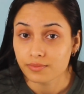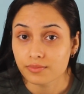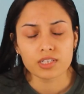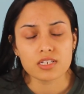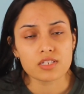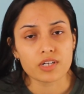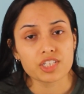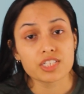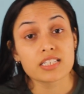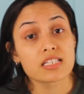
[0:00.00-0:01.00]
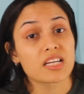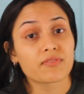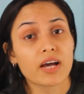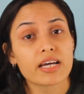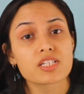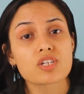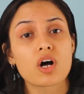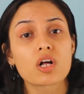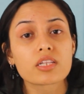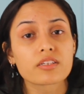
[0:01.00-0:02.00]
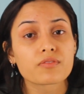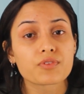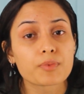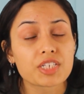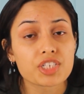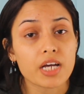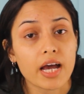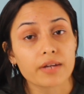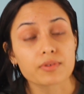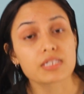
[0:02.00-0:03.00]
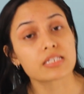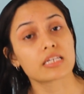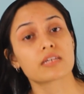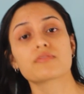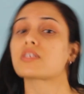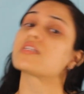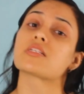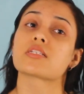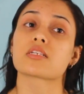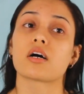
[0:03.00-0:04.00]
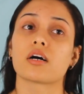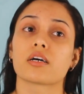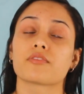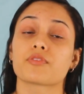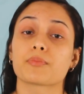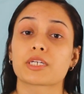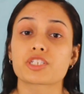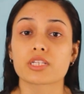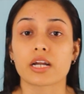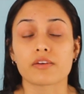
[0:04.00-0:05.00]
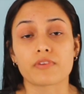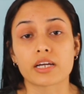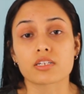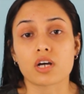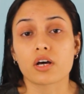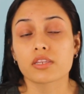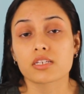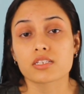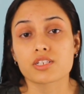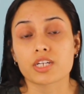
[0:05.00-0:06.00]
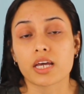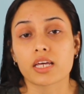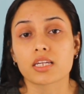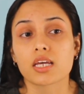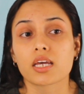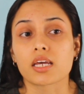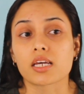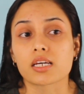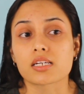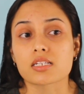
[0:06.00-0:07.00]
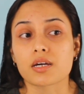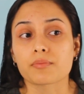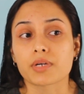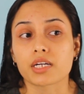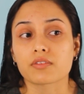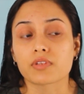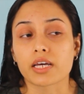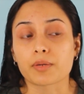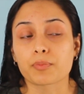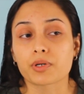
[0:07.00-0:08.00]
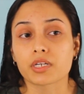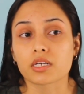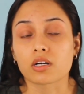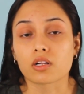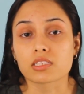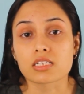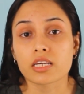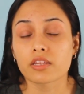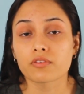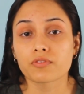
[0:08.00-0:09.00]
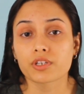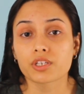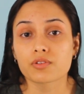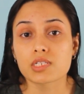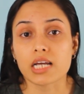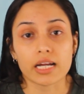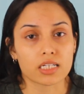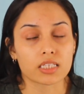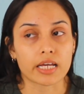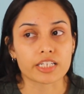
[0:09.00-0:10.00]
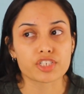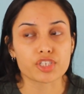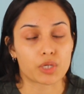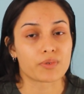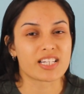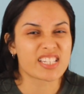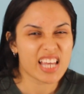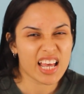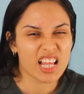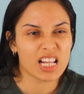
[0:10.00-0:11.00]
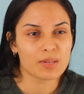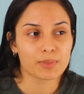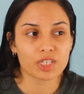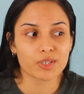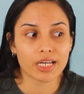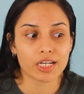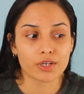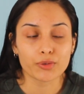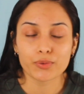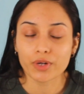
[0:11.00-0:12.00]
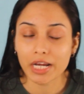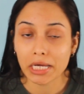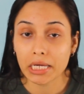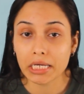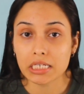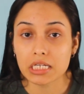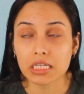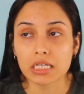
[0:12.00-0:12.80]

Discretion is advised. All the information I receive is information that I find on the internet, and I'm kind of like putting it all together for you. It's kind of like show and tell, but you get no grade.